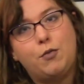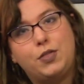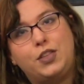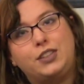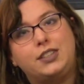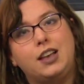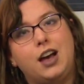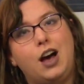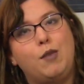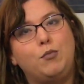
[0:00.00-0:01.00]
with this
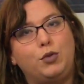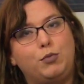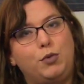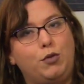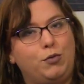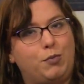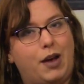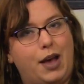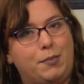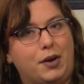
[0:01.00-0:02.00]
humble moon
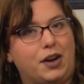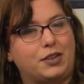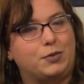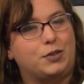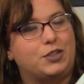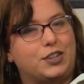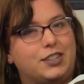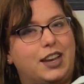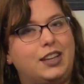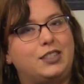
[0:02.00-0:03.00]
pie box, which
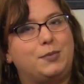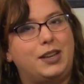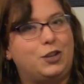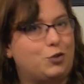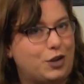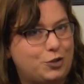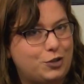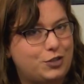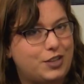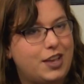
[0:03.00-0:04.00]
contains many
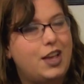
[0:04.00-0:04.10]
treasures.